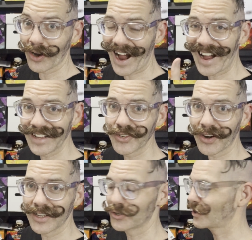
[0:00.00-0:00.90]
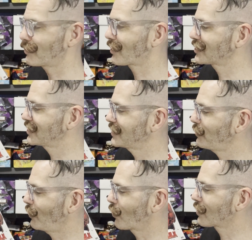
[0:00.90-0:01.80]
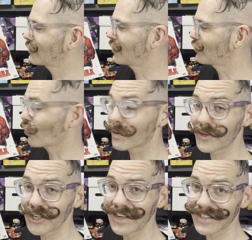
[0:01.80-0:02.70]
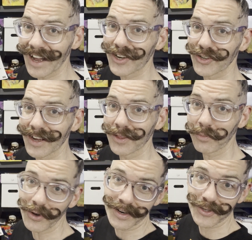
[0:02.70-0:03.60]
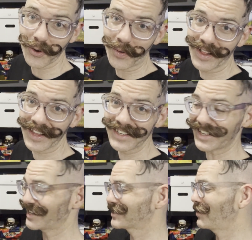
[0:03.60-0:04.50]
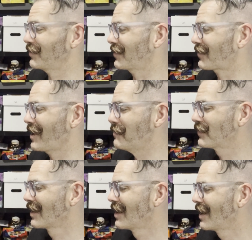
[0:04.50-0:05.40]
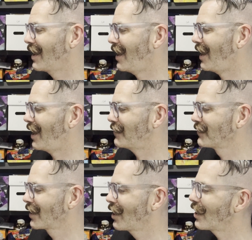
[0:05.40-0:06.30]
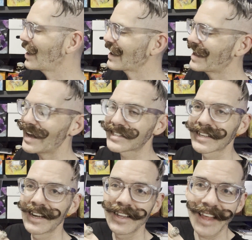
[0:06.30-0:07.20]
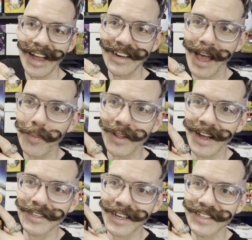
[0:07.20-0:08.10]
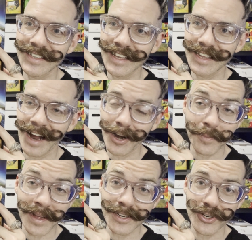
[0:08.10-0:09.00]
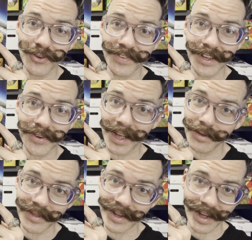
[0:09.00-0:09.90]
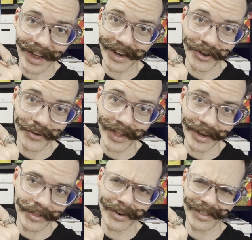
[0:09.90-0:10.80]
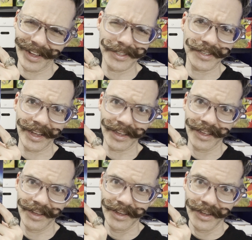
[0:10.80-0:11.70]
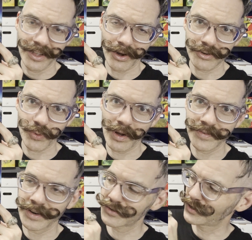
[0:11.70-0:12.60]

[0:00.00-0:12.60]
eyes on it, so you purchase it. But War Machine is actually in the book, so at least that's something, right? And I guess they had to capitalize because he's in an Iron Man 2 video game. Like, I didn't know that either. That's 12 years